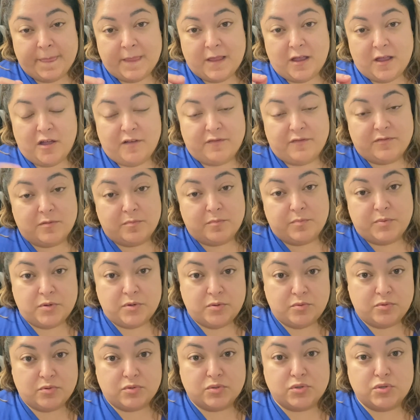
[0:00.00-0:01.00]
of the
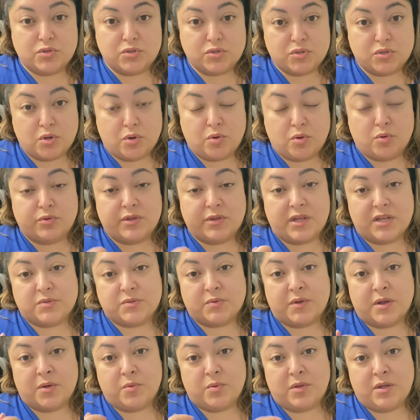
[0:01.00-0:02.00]
boot. So that's
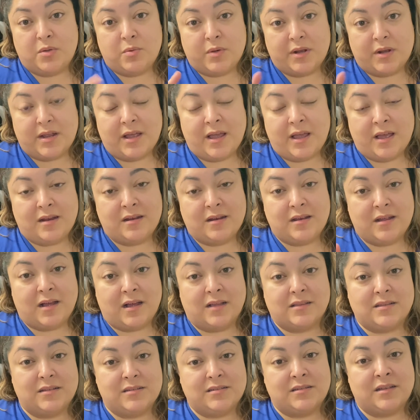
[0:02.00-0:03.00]
why we went ahead and
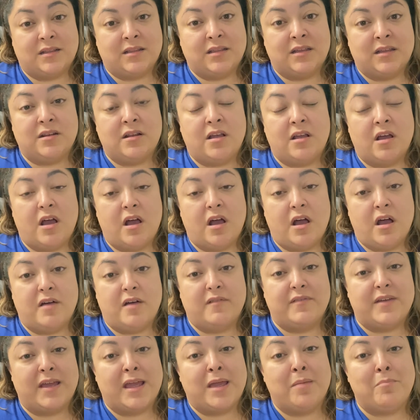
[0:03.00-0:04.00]
got the sealant
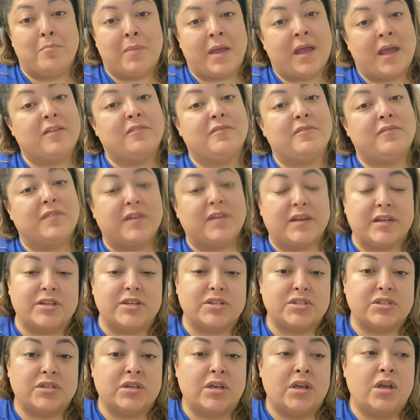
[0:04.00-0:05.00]
of a matte
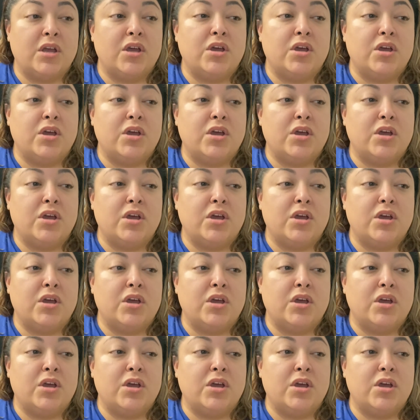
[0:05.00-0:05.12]
finish.